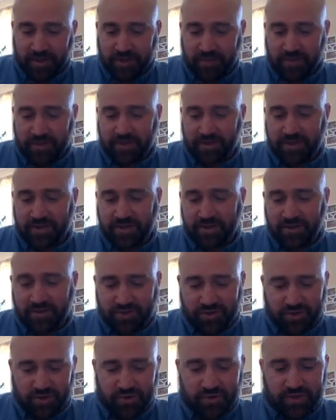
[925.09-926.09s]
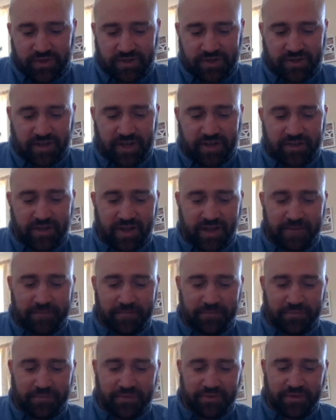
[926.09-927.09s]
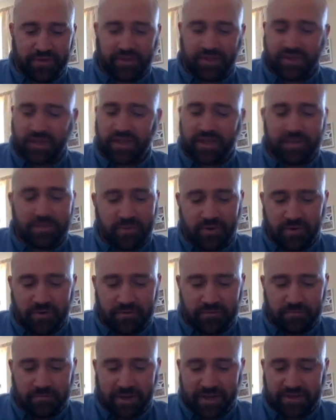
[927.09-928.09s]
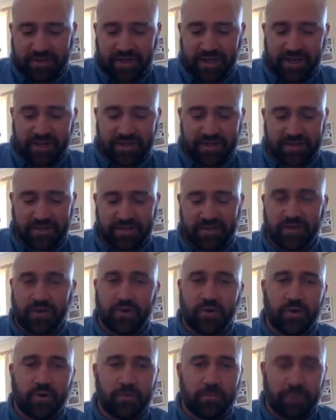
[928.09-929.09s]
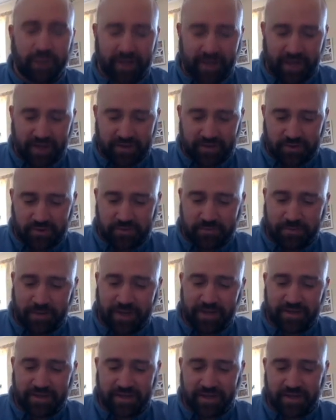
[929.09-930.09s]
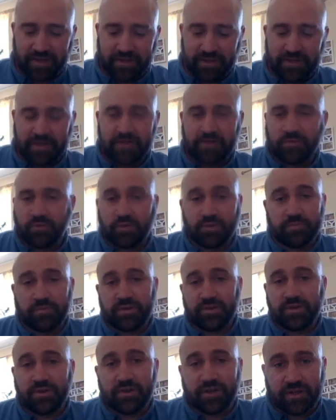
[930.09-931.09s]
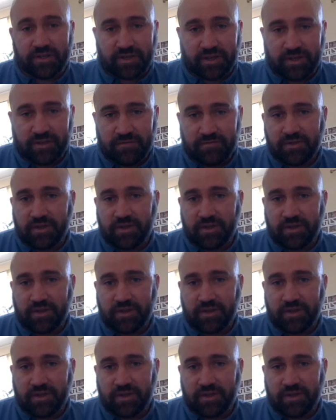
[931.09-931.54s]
because it's not true to say that the theme of Matisse or Picasso's painting was modernity.